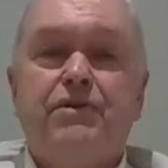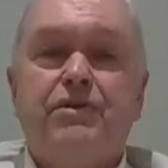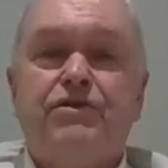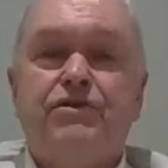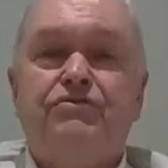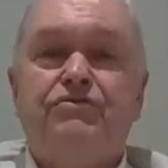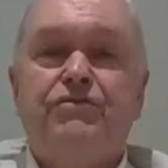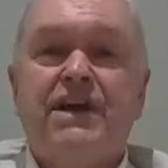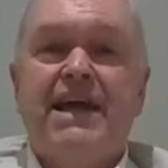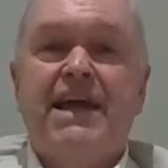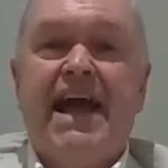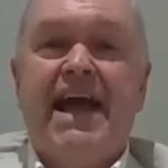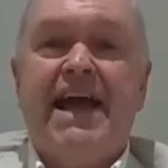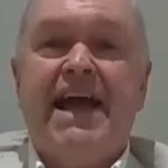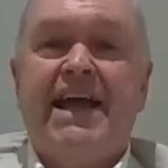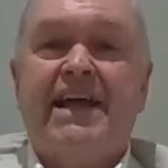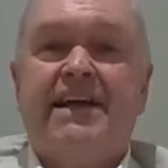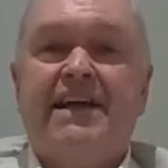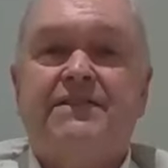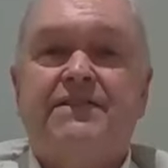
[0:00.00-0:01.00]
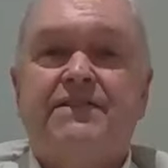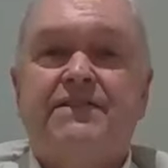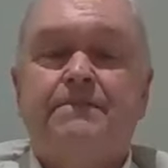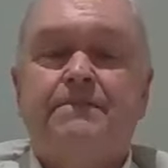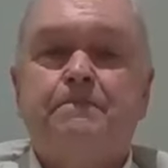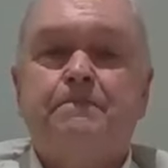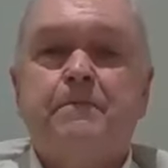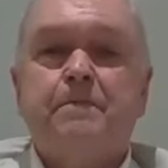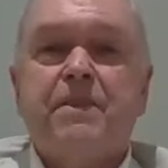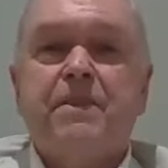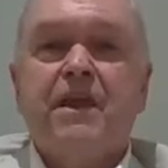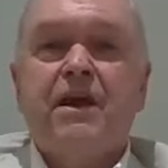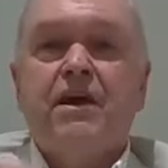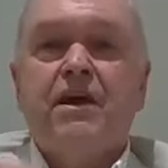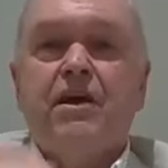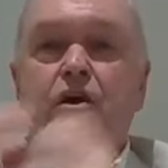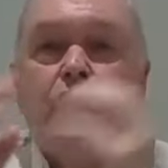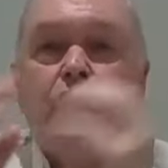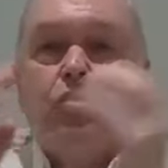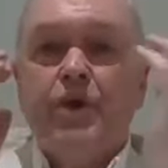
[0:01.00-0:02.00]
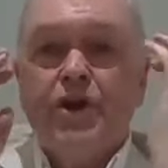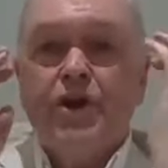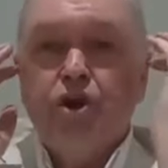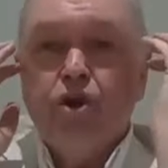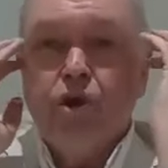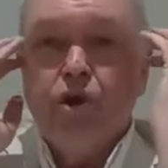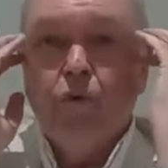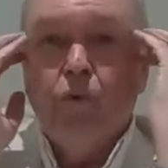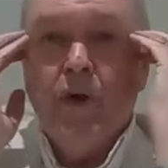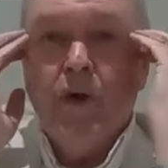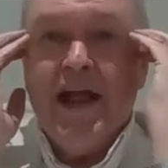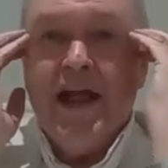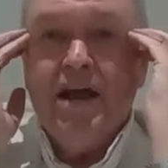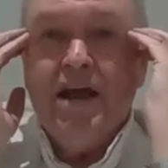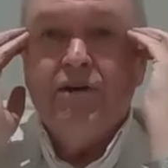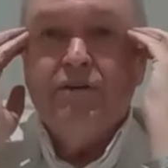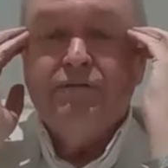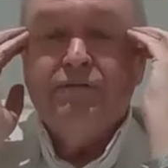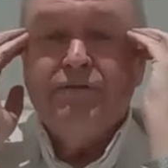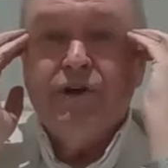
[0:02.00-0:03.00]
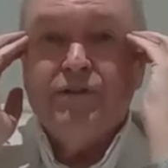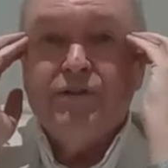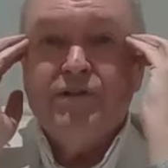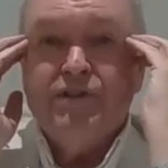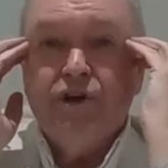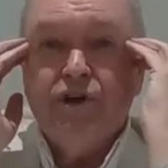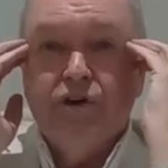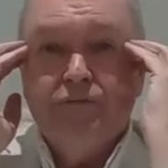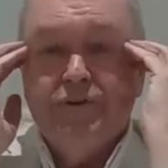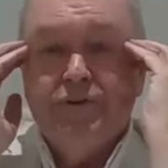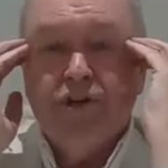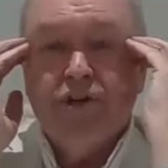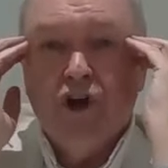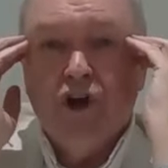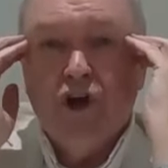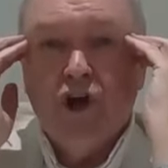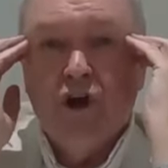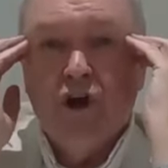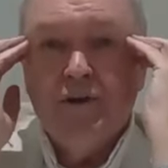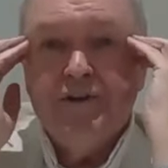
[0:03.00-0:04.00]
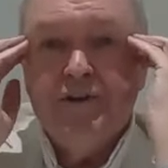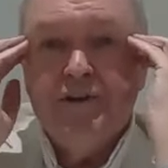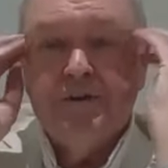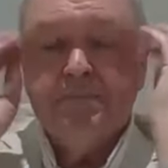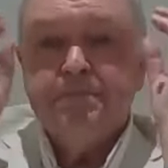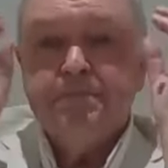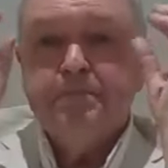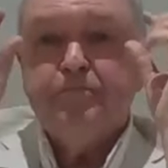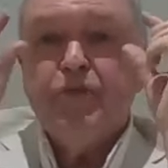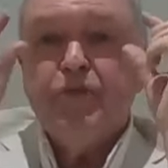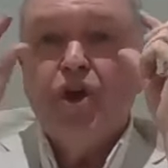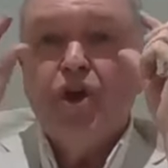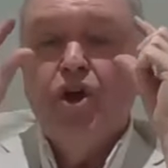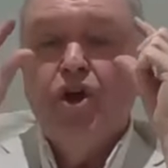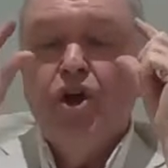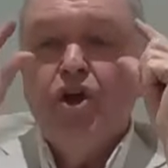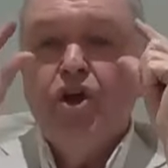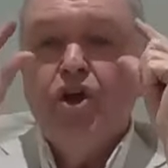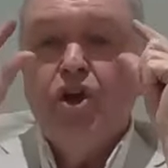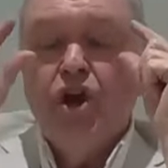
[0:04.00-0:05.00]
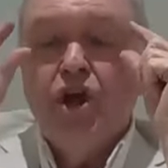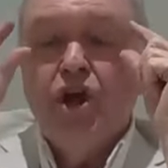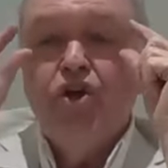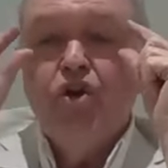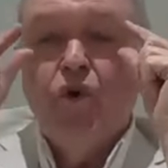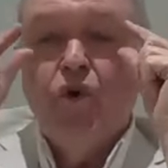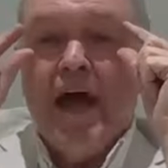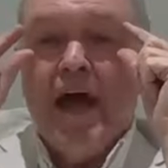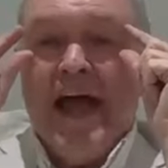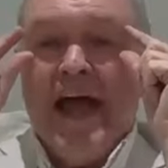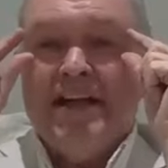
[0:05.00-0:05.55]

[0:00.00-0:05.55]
the three A's. When you're aware of yourself and God, your